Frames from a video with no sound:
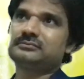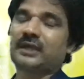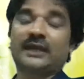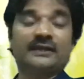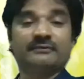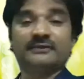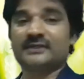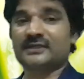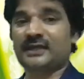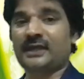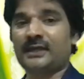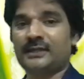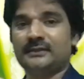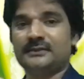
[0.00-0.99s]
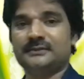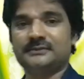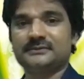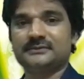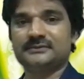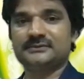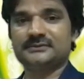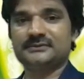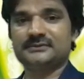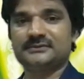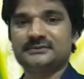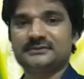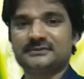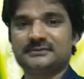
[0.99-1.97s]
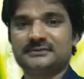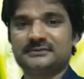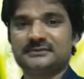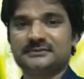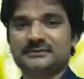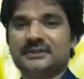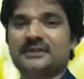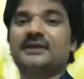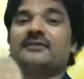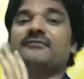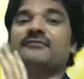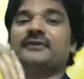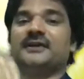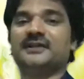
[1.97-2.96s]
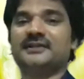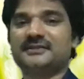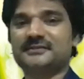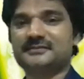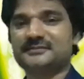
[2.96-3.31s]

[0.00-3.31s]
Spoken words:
I even cried that I'm failed.